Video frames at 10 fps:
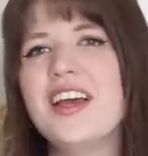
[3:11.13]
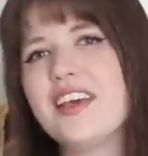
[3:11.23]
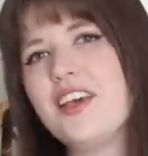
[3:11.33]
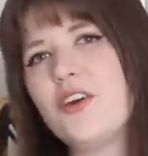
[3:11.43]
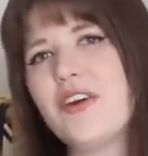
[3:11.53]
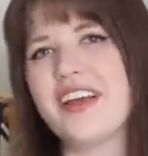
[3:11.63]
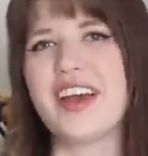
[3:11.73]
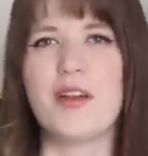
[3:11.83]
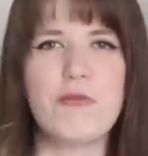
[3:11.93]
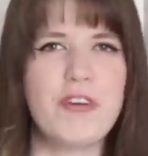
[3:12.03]
cute and
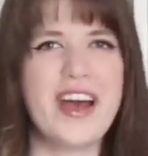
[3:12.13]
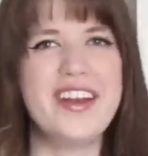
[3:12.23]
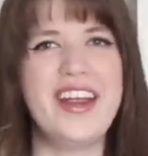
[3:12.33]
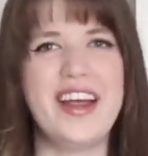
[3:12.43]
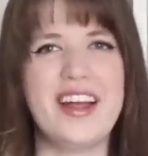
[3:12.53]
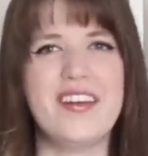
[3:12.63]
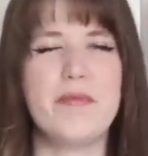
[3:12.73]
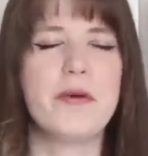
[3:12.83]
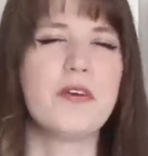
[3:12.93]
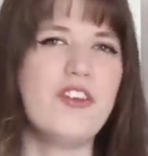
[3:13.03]
kind of fun
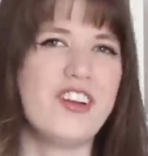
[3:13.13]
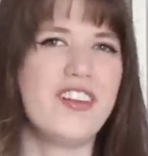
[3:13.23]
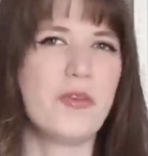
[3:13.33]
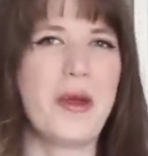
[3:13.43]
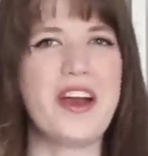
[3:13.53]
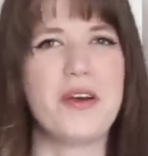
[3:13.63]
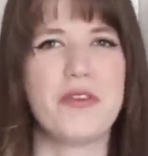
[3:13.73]
and Parisian inspired,